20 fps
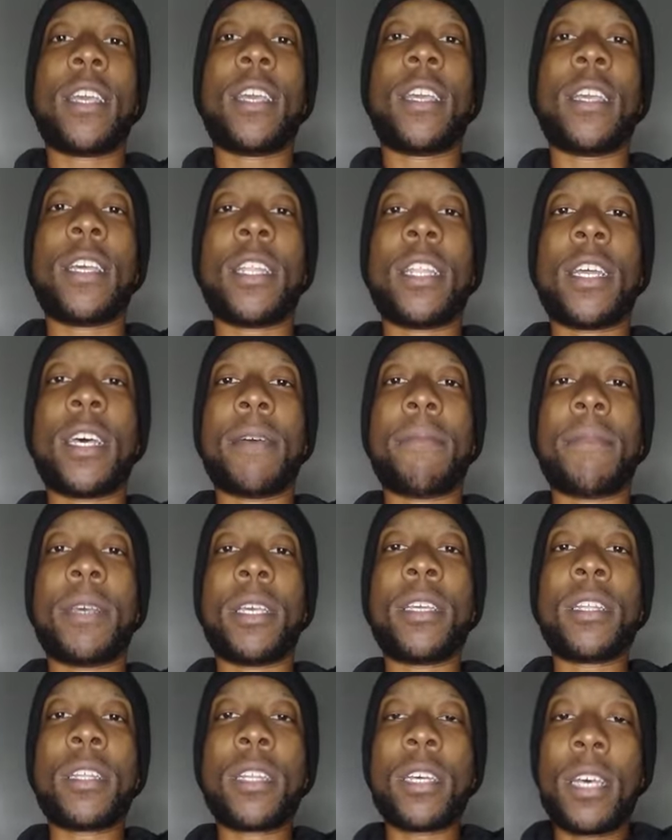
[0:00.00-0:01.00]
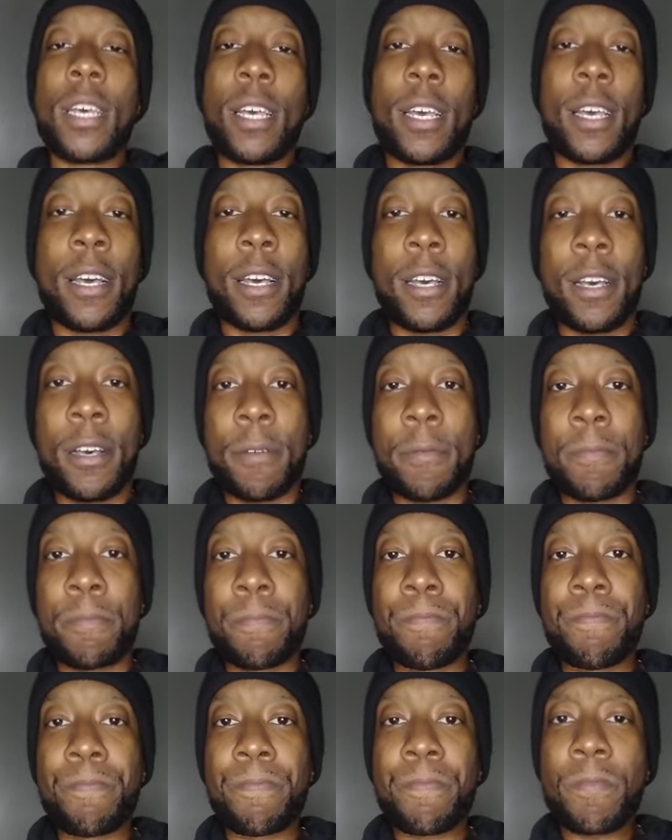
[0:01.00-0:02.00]
You know what I mean? Um,
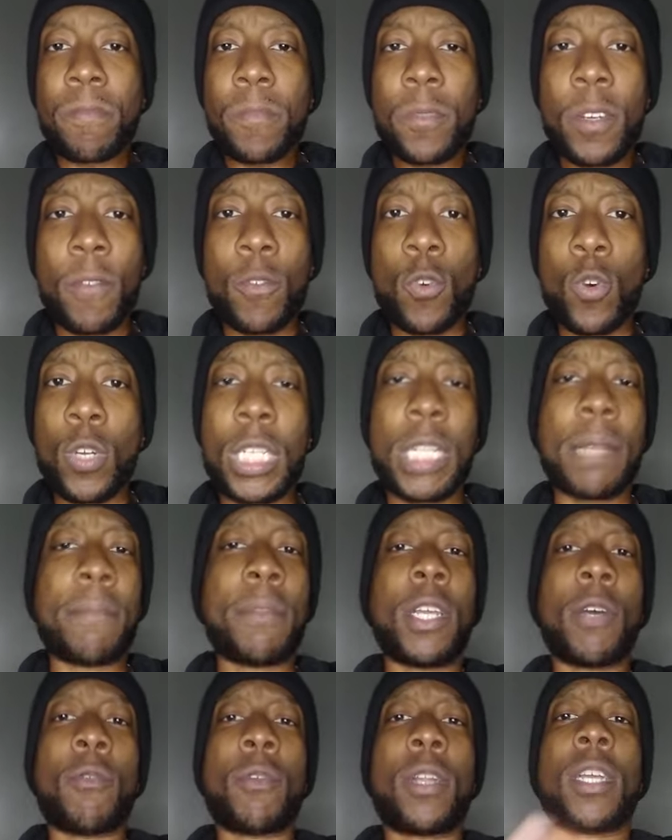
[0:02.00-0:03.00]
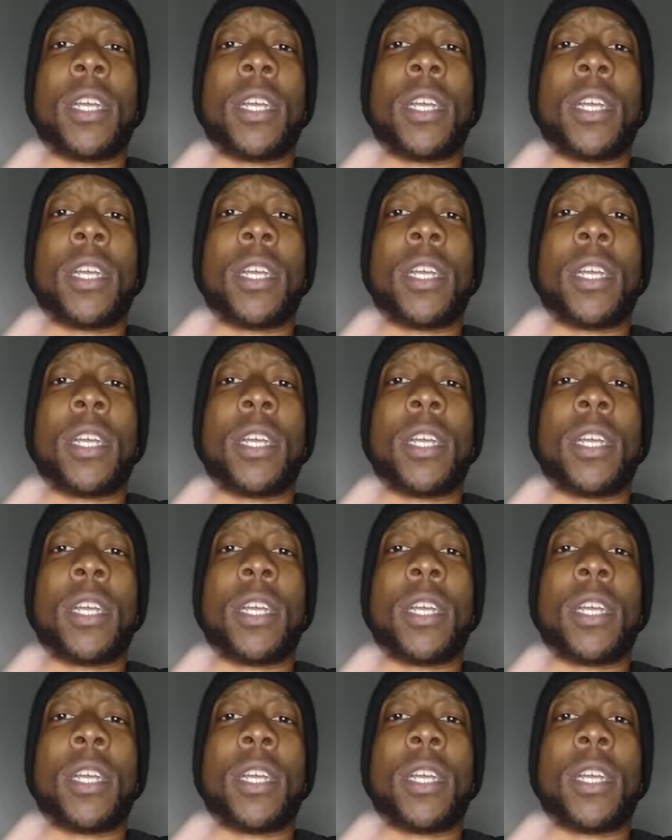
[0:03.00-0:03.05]
of course, let me know what